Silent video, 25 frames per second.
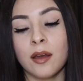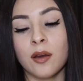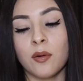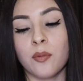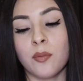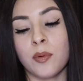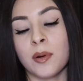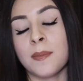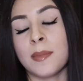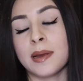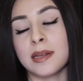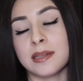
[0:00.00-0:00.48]

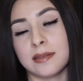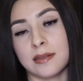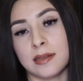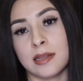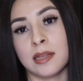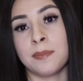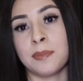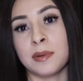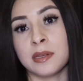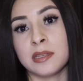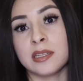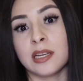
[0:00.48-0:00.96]
when my
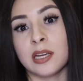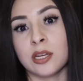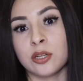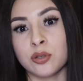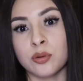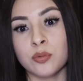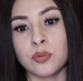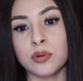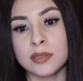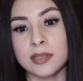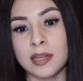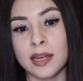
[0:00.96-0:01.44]
sleeping
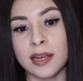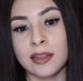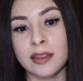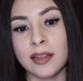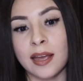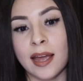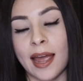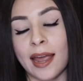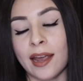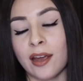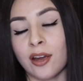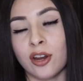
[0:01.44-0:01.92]
schedule was like
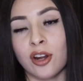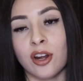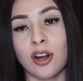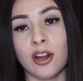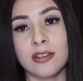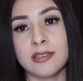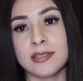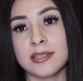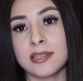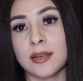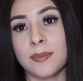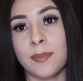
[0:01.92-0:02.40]
that. I could
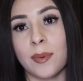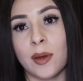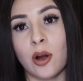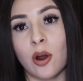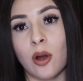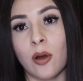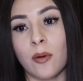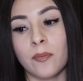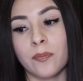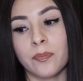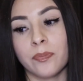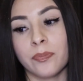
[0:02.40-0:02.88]
not sleep at
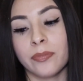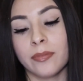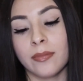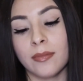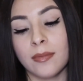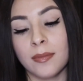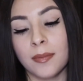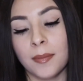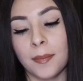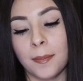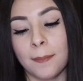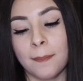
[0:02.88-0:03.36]
all.
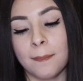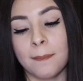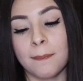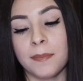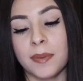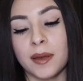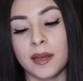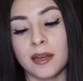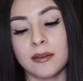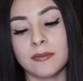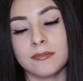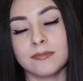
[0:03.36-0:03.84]

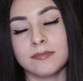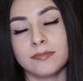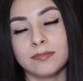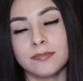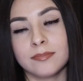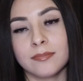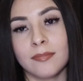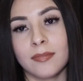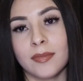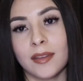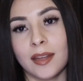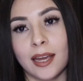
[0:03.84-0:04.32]
But
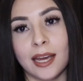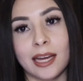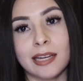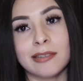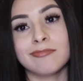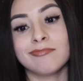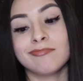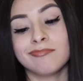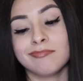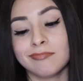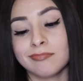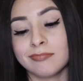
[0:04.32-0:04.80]
yeah,
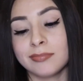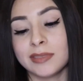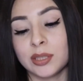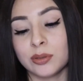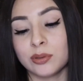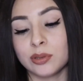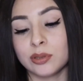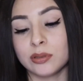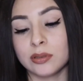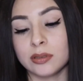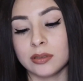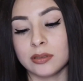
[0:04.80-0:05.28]
that
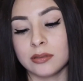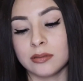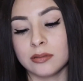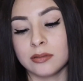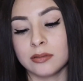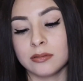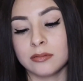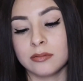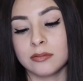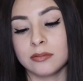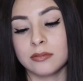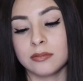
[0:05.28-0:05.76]
was I
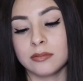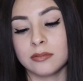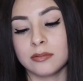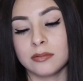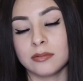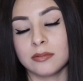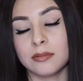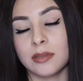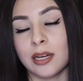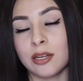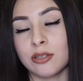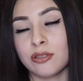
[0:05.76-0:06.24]

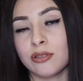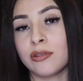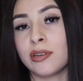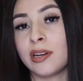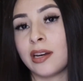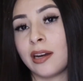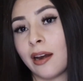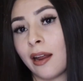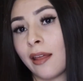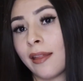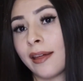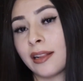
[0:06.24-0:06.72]
also
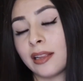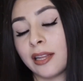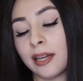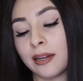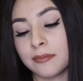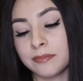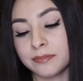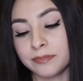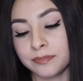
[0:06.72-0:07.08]
did not like that.